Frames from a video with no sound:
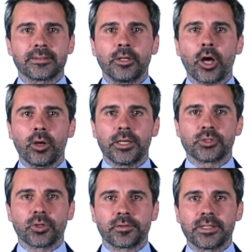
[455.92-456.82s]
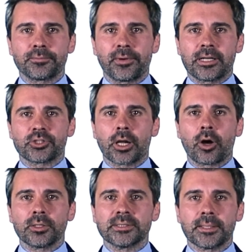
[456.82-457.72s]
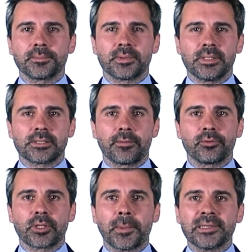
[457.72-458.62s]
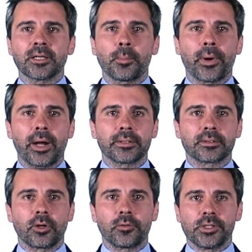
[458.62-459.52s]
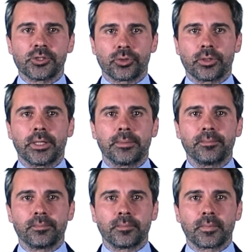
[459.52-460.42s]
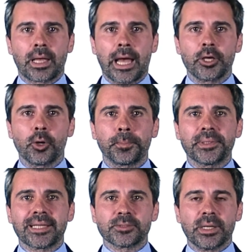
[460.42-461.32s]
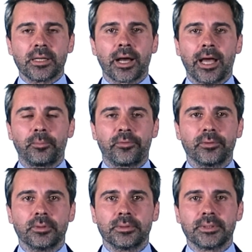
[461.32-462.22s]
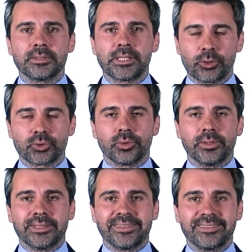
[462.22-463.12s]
the knowledge of this financial concept is a fundamental part of the journey. I hope it has been helpful. See you soon.